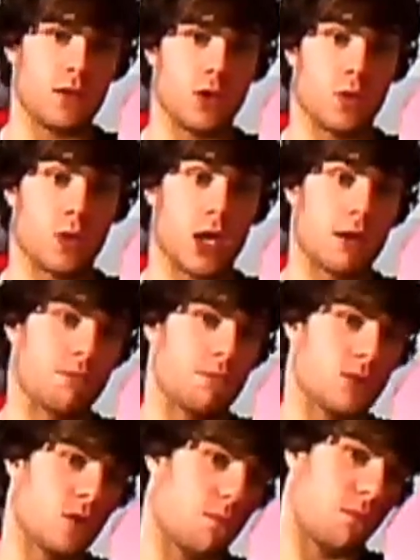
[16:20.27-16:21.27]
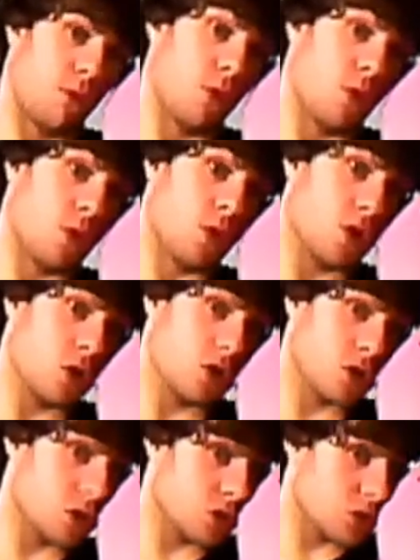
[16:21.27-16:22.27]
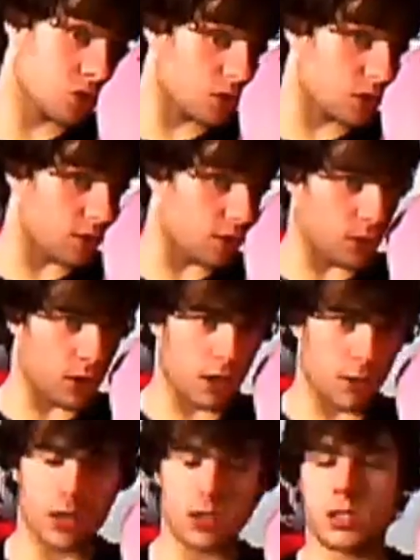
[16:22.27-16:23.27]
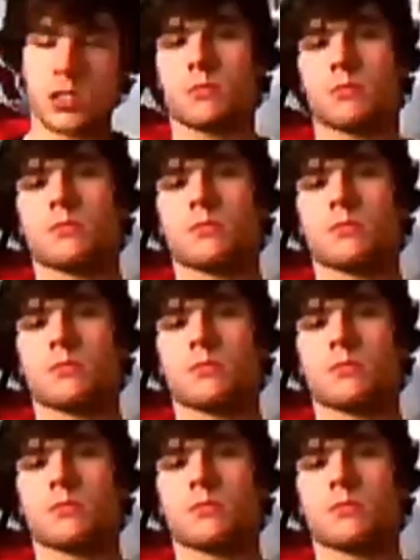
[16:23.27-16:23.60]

The game is cool. If you really want it.